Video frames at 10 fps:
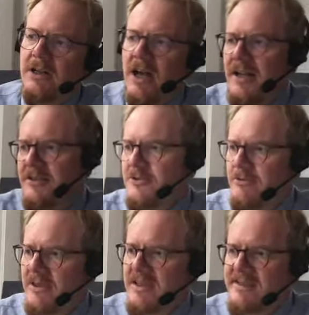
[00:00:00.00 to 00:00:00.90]
And you
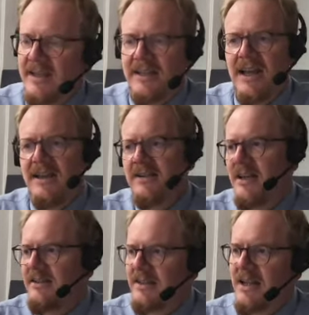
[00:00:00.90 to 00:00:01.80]
do this again
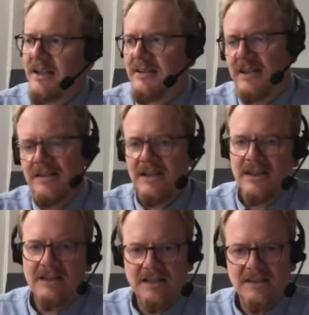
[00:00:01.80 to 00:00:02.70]
and again and
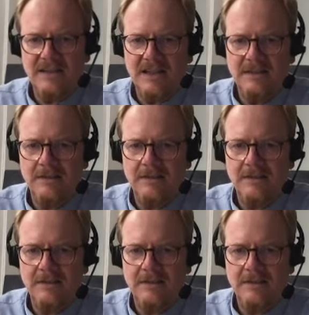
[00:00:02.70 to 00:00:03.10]
again and again.